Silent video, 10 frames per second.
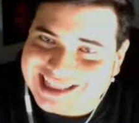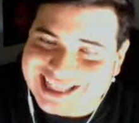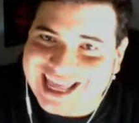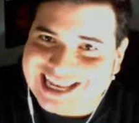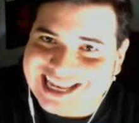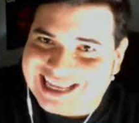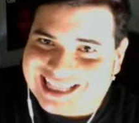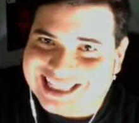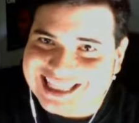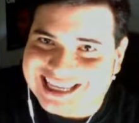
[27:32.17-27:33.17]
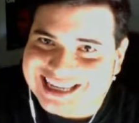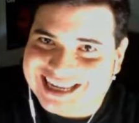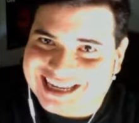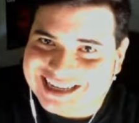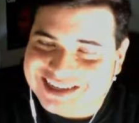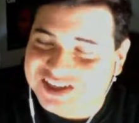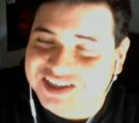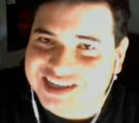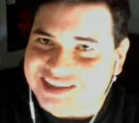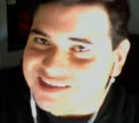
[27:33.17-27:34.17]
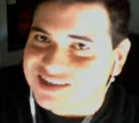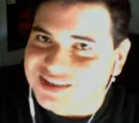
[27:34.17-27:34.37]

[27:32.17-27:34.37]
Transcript: that the G-Clay doesn't